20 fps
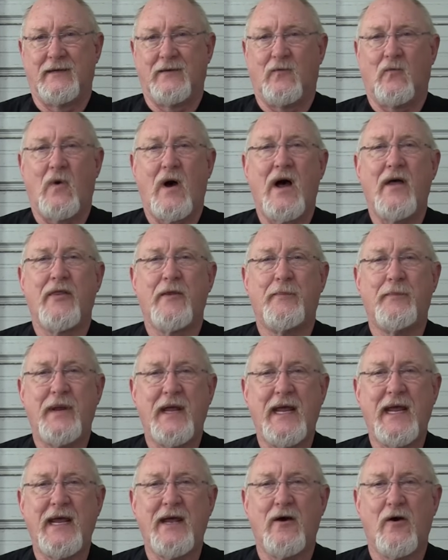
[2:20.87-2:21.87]
While the
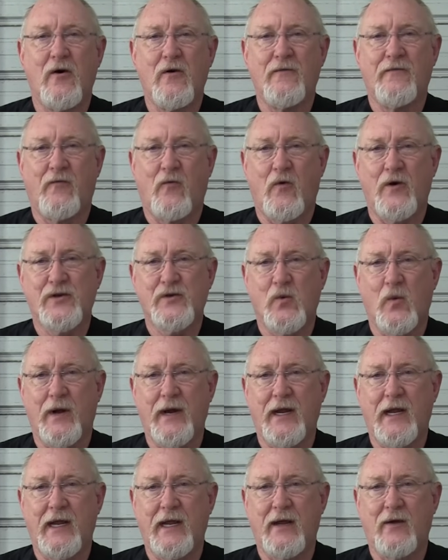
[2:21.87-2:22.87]

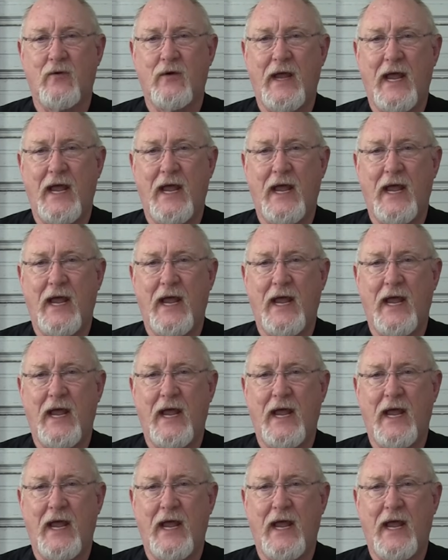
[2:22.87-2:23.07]
P0420